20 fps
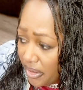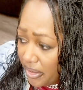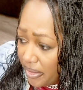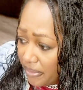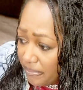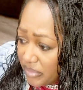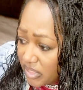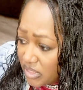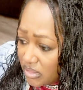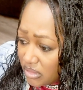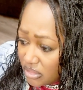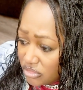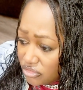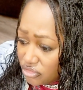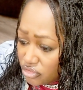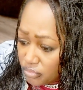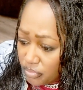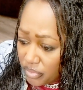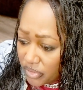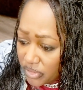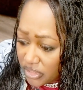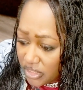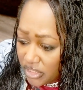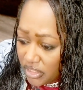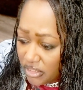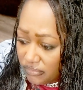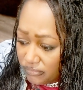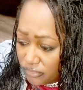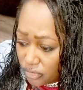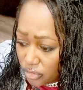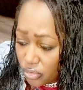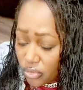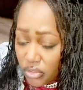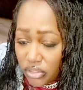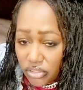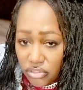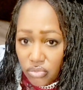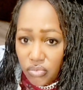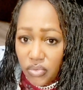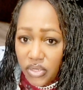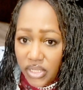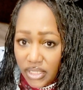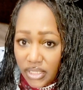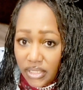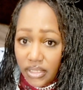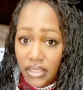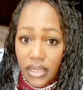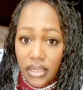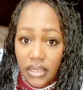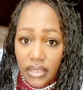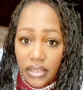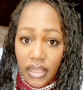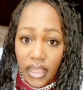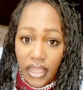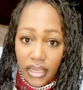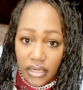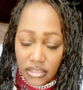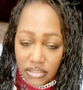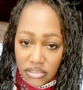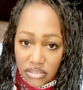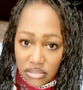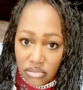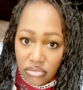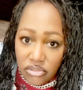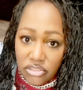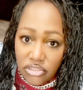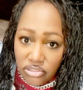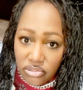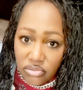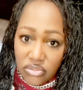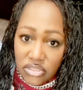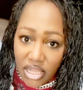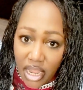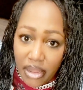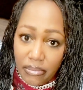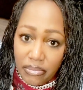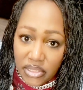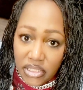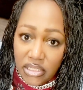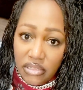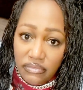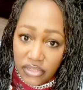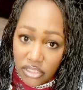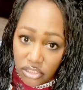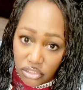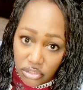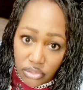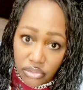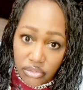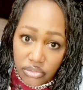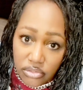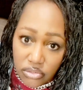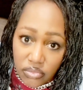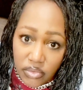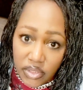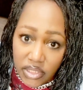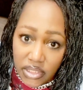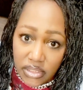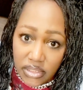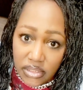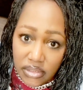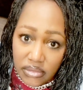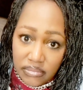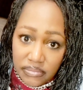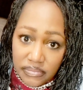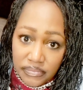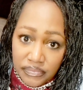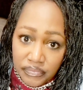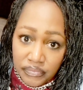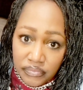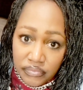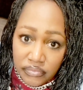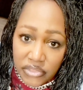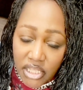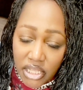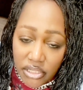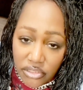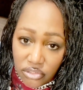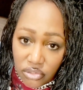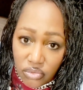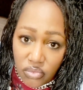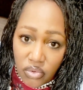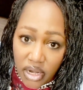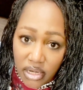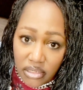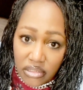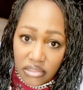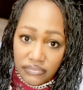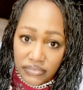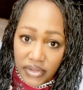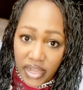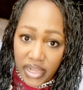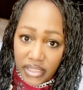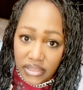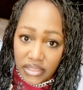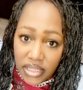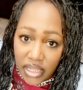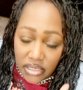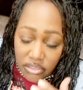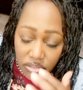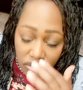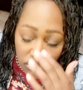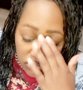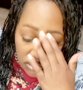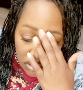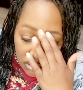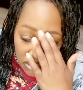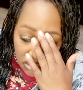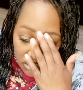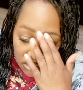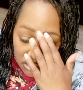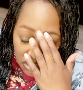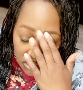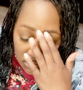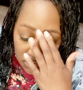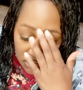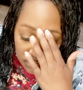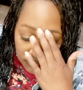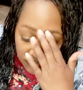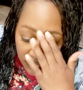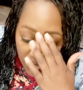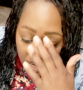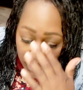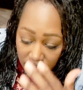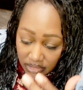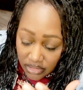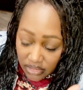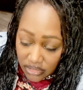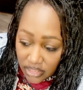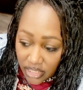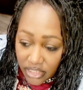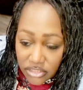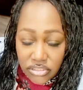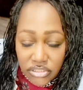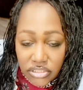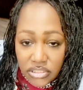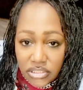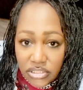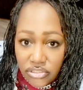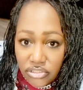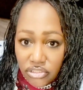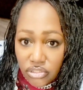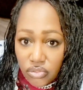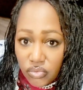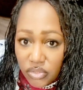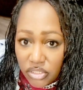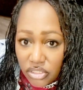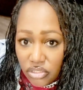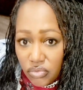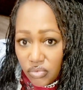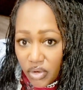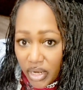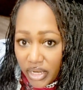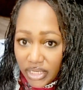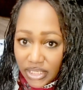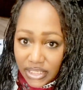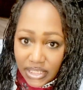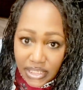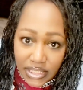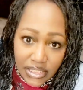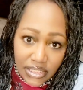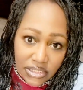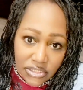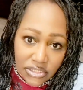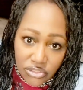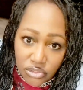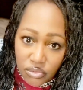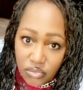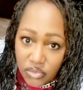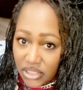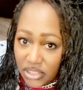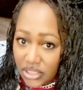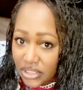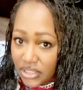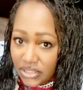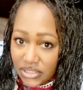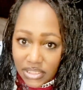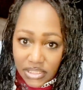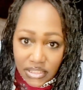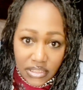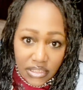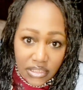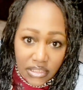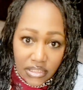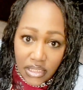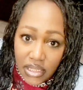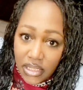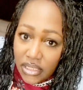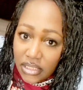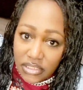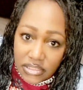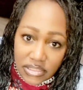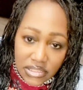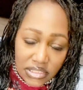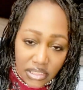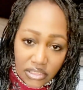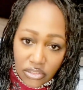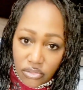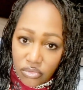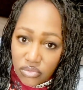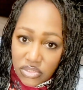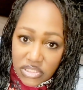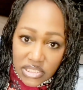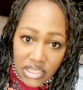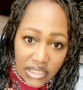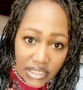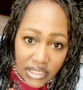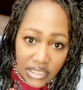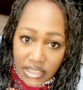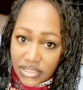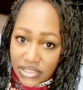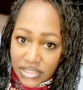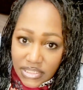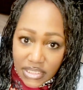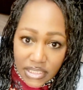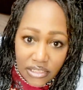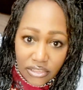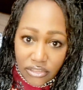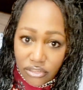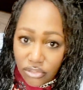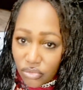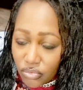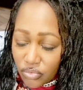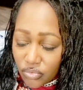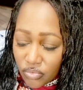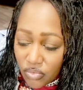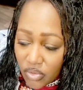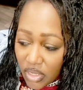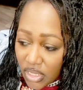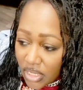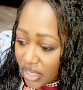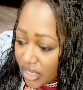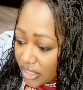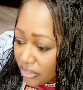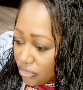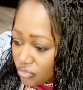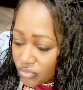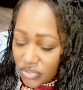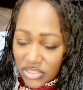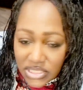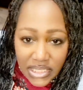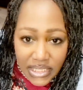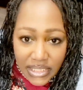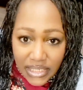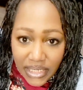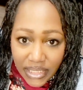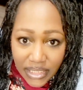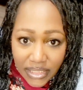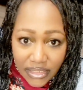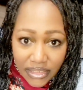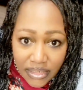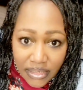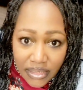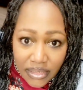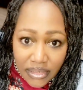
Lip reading: because you believe you're doing it. And as soon as you stop believing you're doing it, that you are divine, that the divine connection is you, and you are it, and it is you, and it is it, and it's you seeing it, seeing you, and you seeing it.